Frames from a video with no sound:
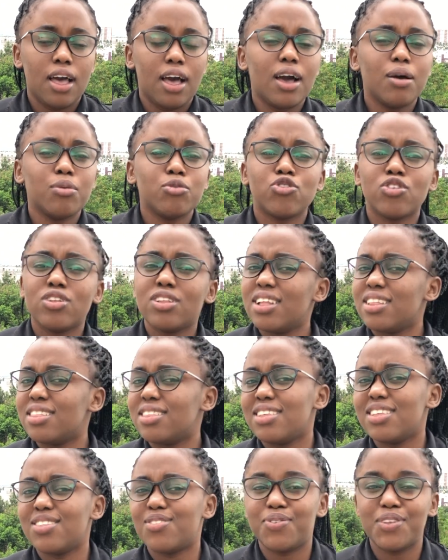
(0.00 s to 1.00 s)
I'm sure that
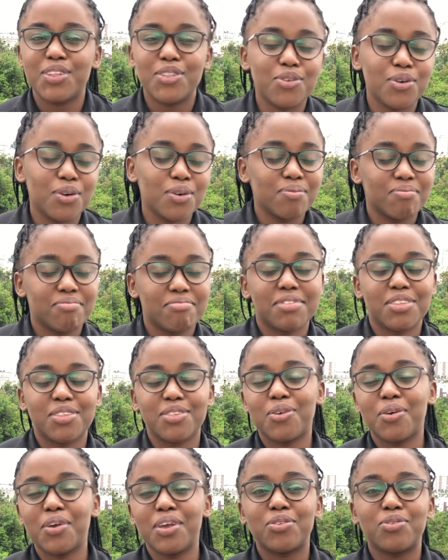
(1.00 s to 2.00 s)
this video
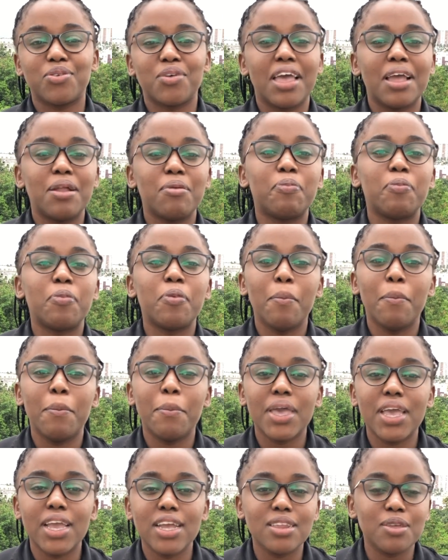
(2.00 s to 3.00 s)
is going to help
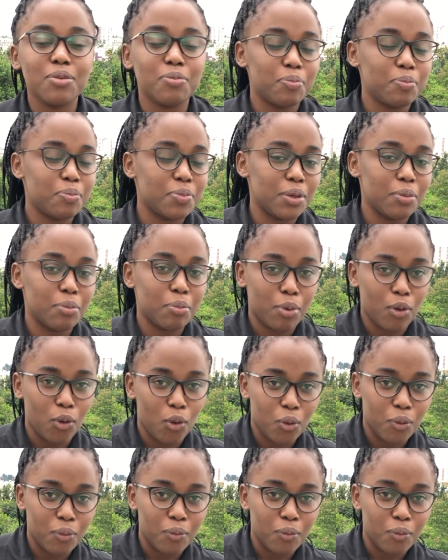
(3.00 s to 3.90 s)
many people.